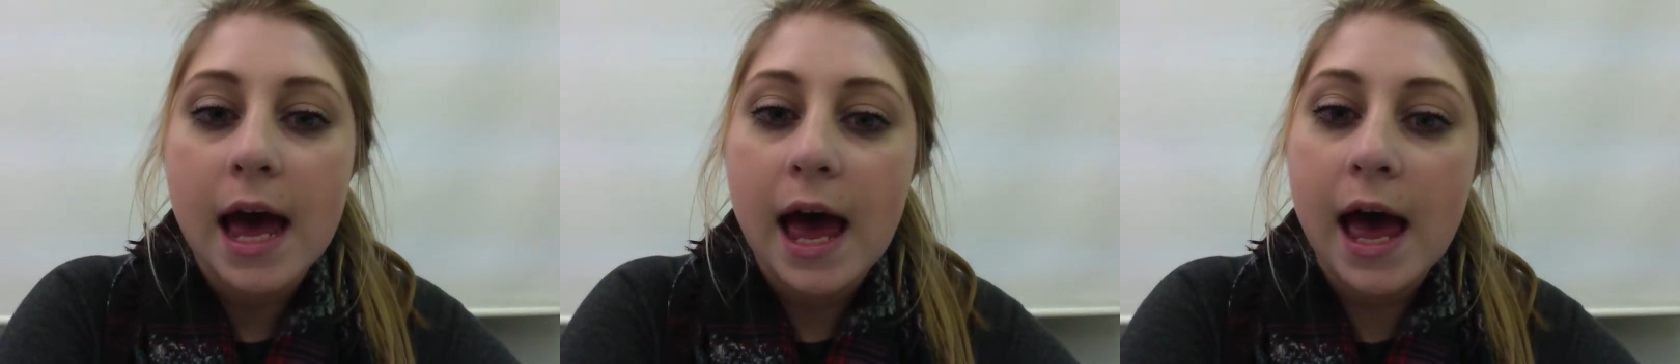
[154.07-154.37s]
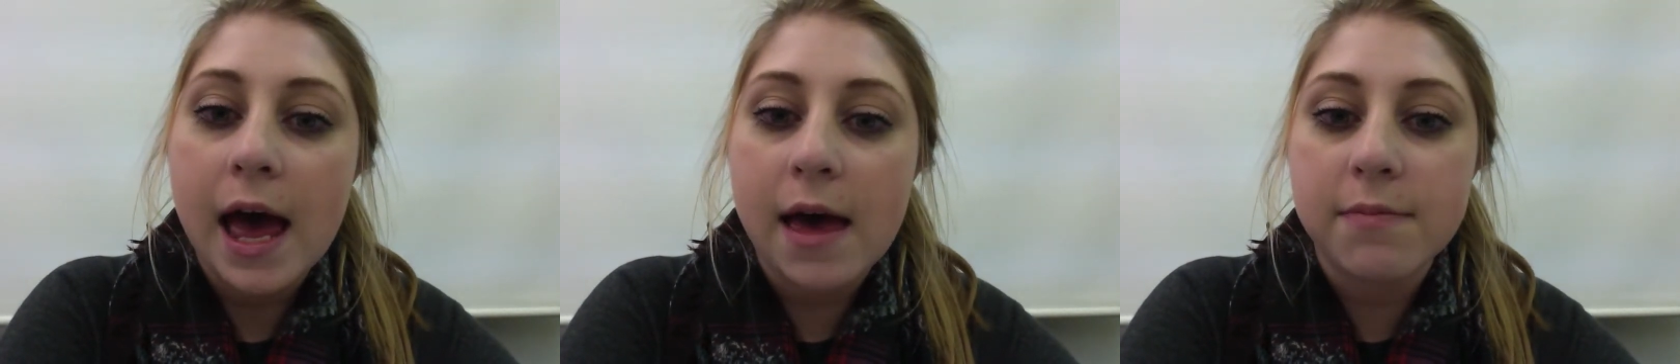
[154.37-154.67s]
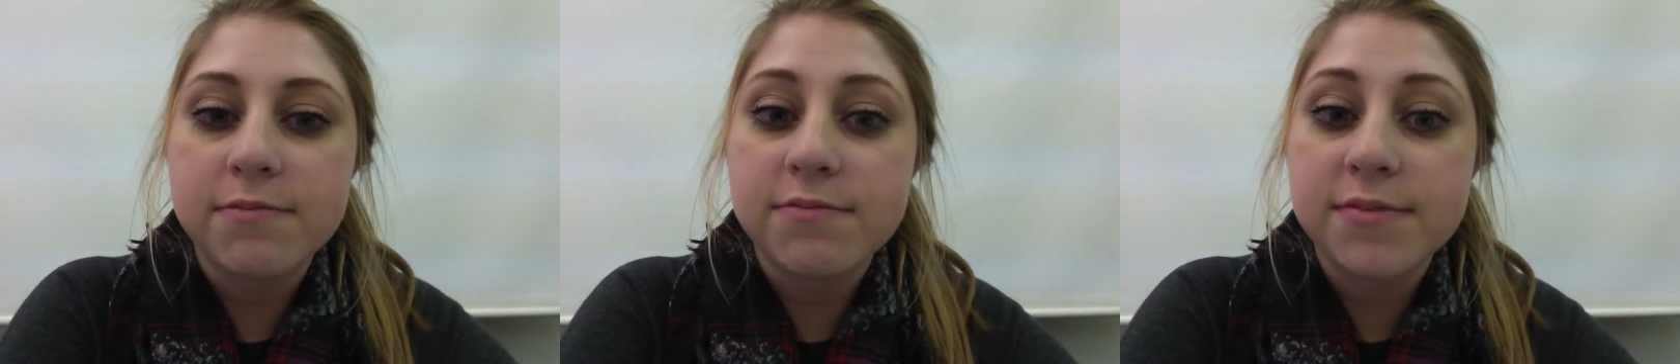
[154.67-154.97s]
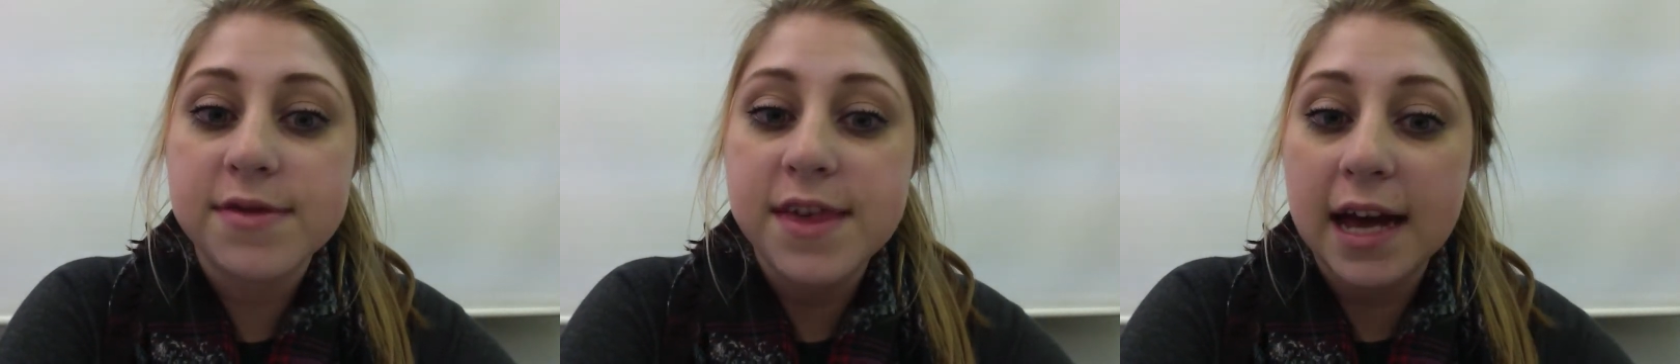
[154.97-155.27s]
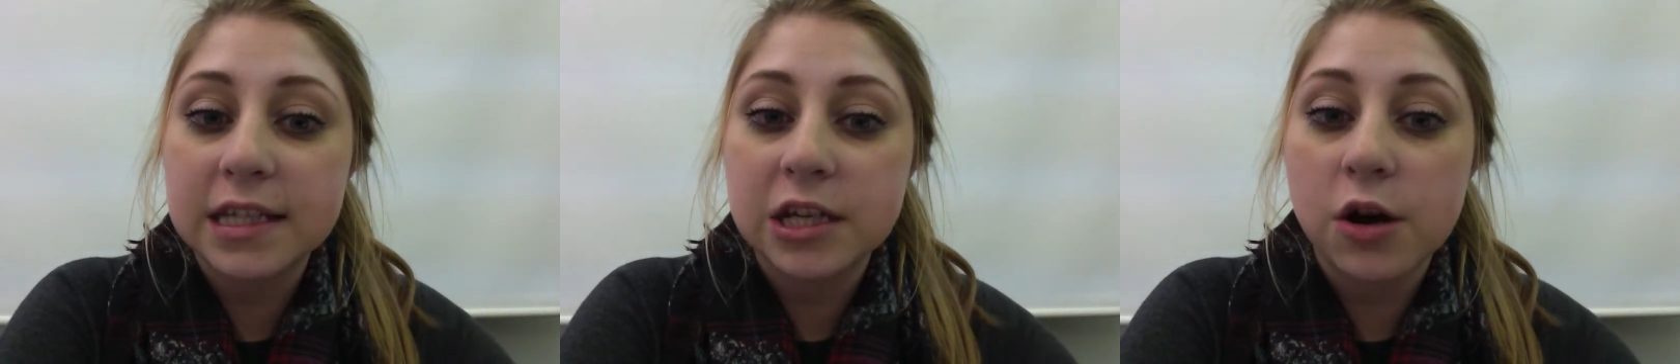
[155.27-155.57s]

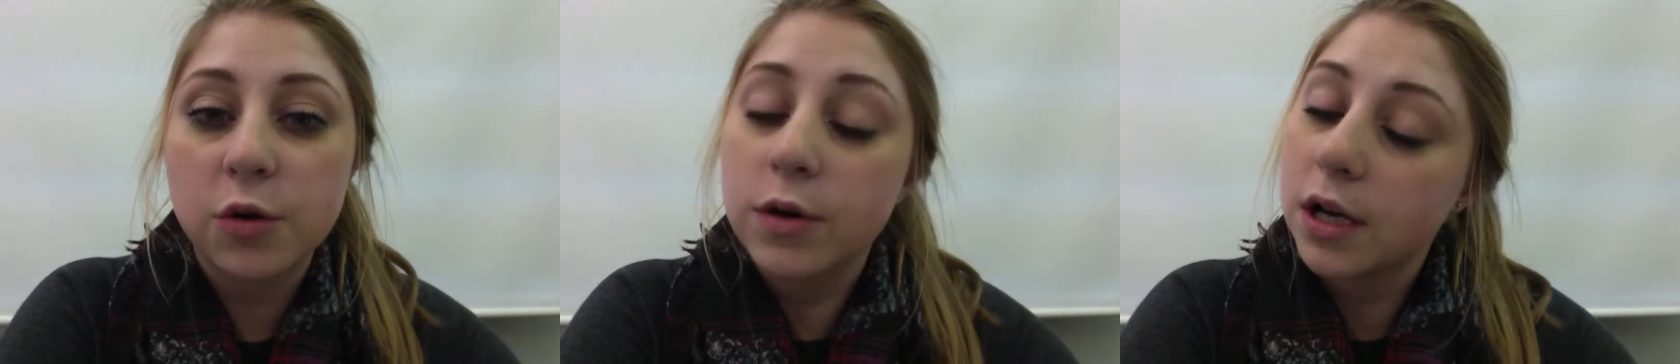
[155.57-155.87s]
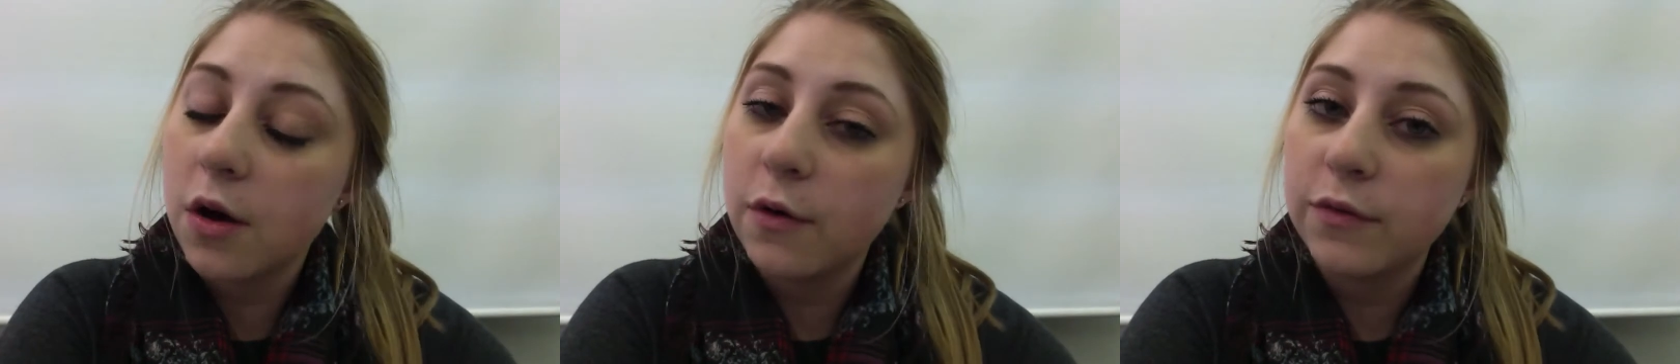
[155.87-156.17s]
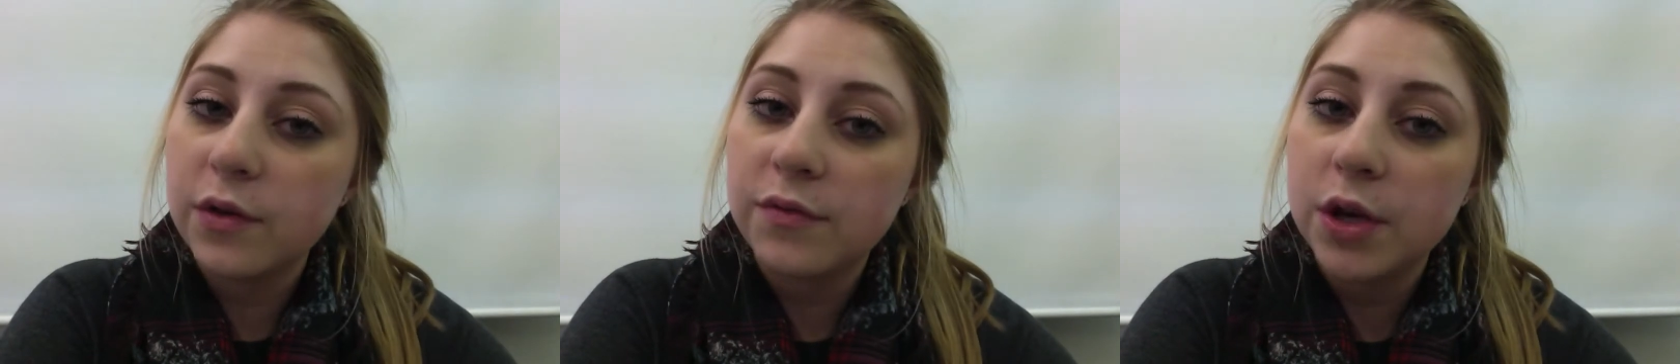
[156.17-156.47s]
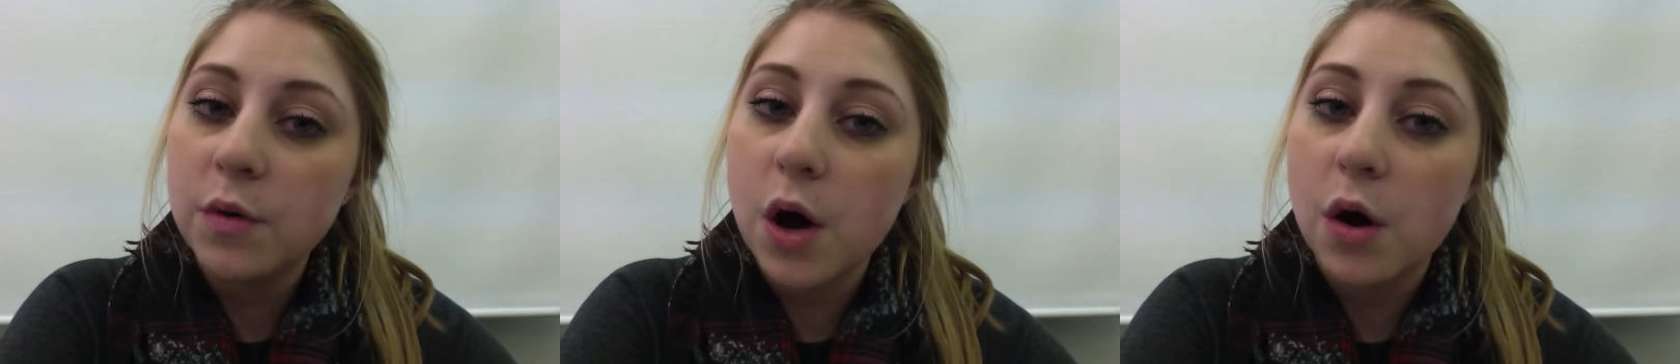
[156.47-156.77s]
That's our quick overview